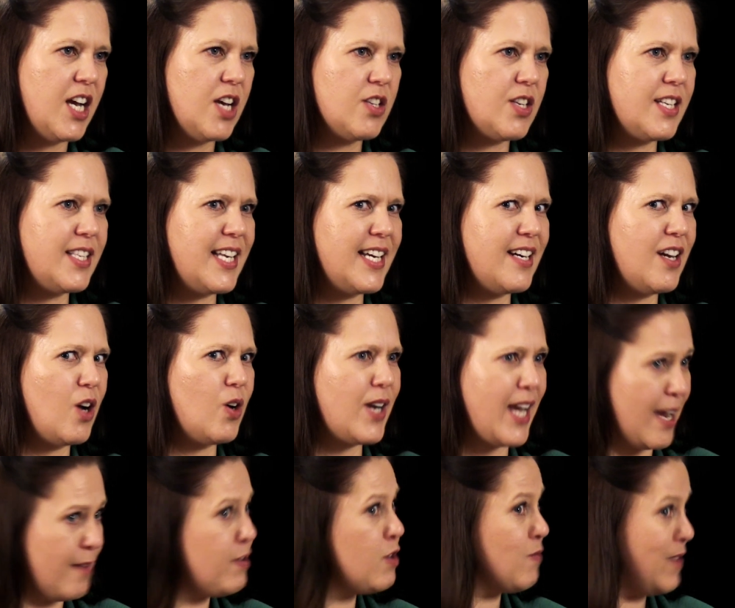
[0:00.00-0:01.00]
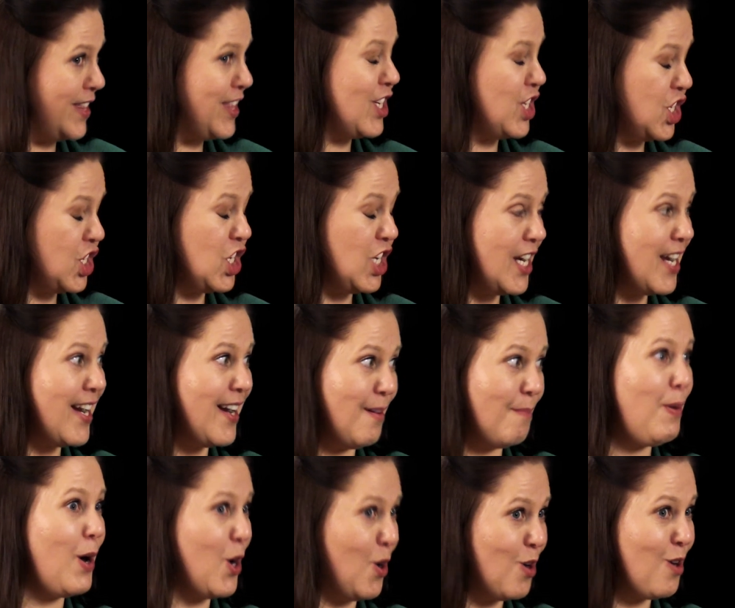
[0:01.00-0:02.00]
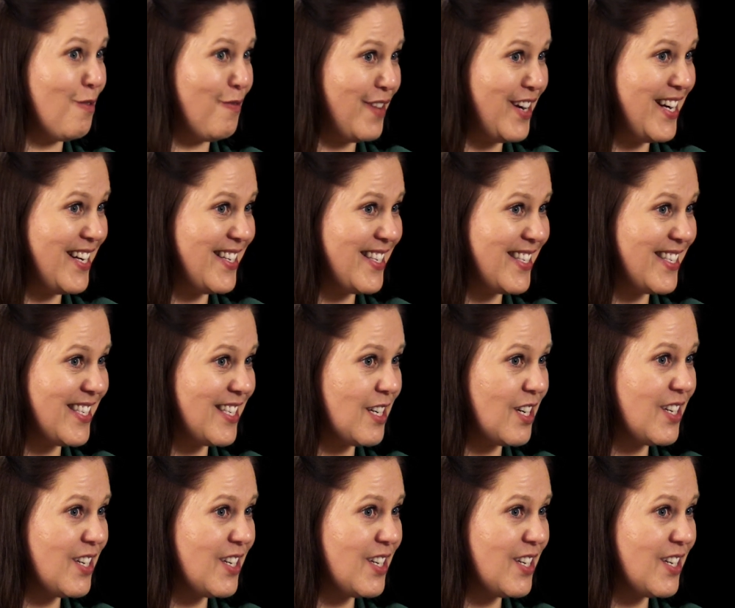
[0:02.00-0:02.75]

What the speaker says: So I said, okay, have you read the Shia biographies?